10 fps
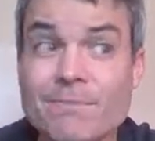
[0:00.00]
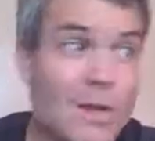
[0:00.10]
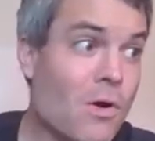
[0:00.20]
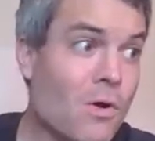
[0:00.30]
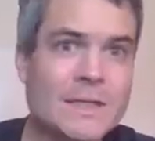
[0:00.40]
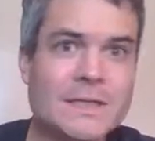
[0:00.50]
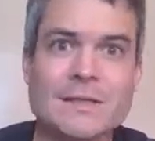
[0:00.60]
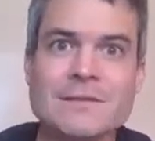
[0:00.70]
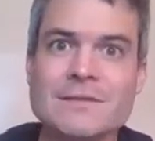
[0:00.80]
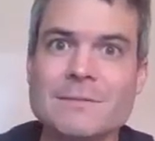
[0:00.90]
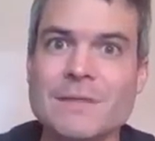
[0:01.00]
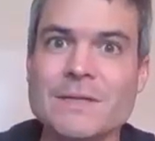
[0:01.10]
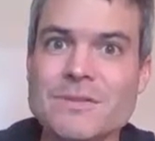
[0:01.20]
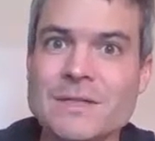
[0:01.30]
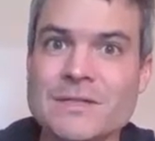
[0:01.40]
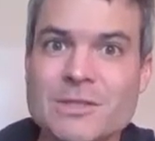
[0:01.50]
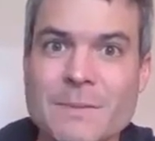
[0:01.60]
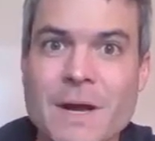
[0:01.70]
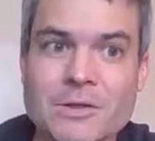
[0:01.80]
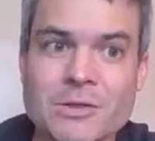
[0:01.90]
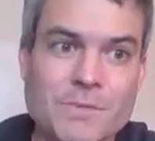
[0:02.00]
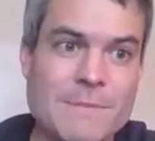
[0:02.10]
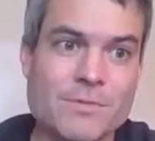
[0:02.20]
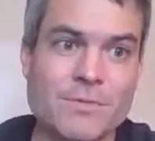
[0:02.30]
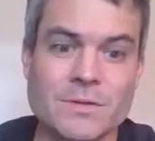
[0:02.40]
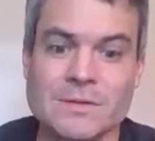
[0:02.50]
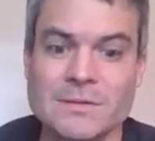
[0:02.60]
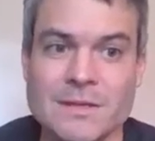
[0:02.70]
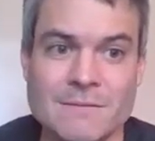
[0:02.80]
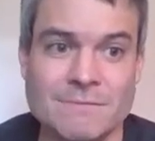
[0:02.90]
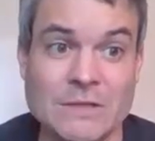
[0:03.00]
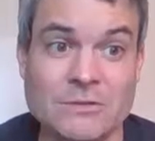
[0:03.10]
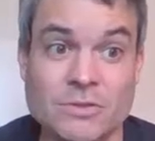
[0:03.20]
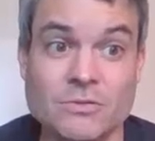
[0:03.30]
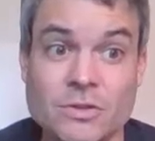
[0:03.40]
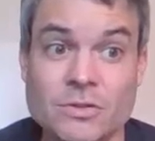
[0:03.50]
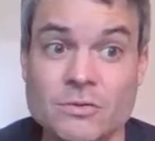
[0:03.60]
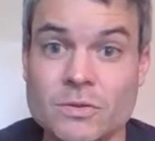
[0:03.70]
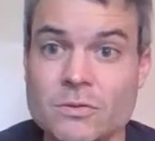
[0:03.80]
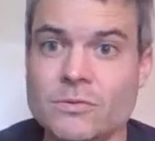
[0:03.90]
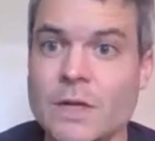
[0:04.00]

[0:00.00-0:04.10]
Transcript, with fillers: No, all he does is uplifts and inspires people, and that's what you should do too.